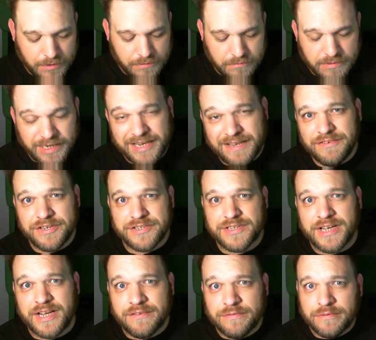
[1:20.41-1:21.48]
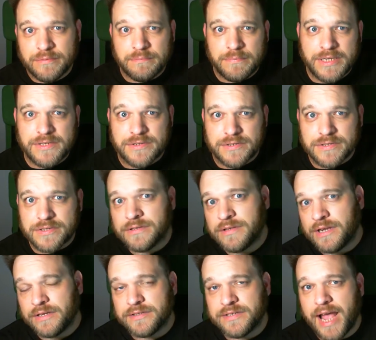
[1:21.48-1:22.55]
And I even just have pencils
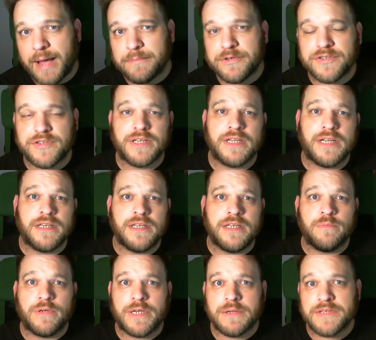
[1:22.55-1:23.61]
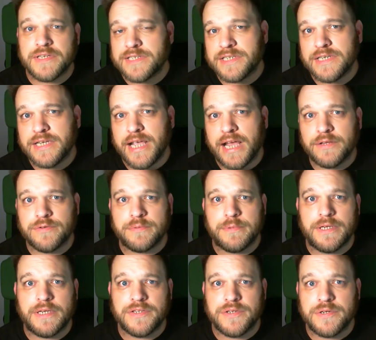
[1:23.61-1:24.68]
that I'll tap just like I did when I was at city council
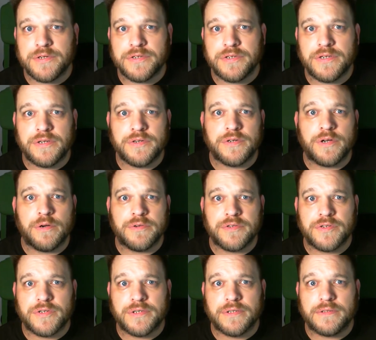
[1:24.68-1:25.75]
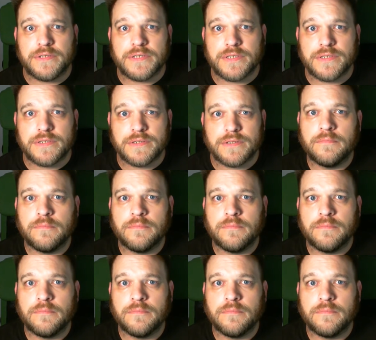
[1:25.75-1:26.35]
meetings years and years ago as a journalist.